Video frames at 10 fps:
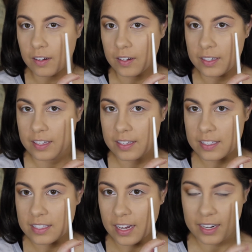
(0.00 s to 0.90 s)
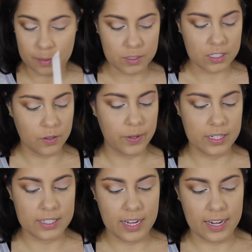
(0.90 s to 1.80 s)
On this side, I'm just
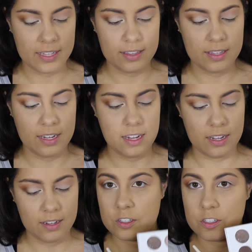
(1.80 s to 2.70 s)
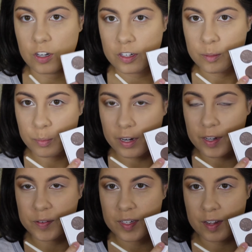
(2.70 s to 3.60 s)
going to take the dark
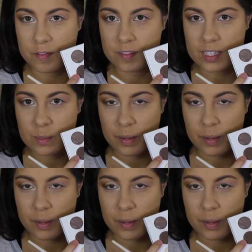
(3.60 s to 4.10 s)
brown of this